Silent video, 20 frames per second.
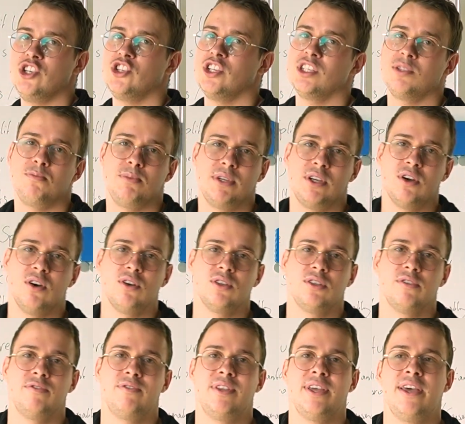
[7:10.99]
Just because
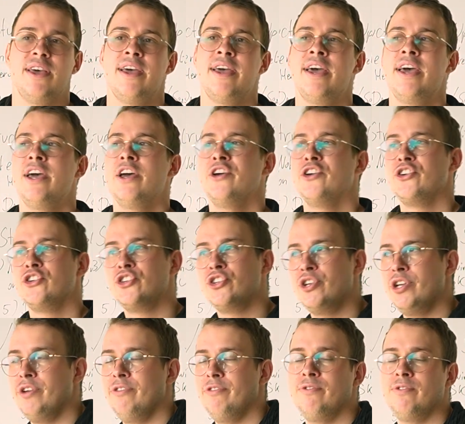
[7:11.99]
of the
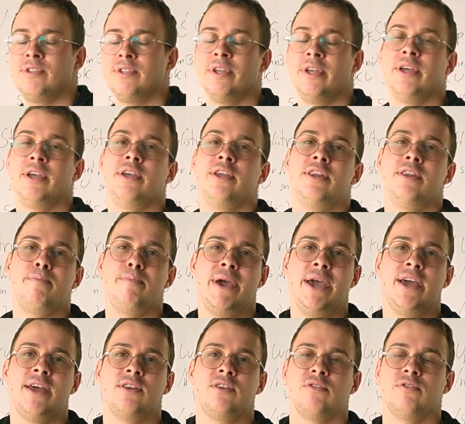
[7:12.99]
shift in
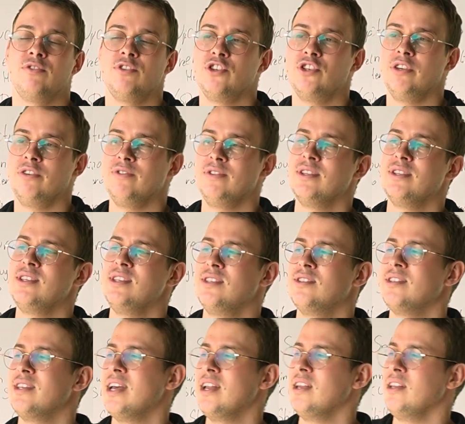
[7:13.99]
demand, of the shift in
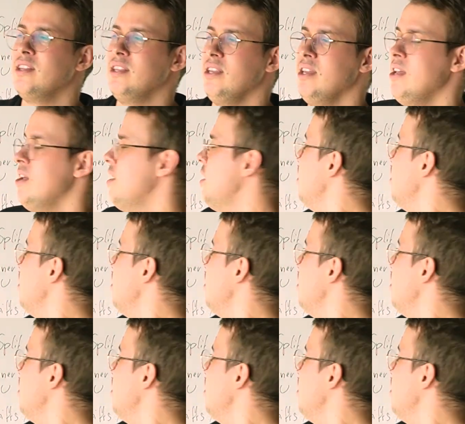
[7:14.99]
seasonality.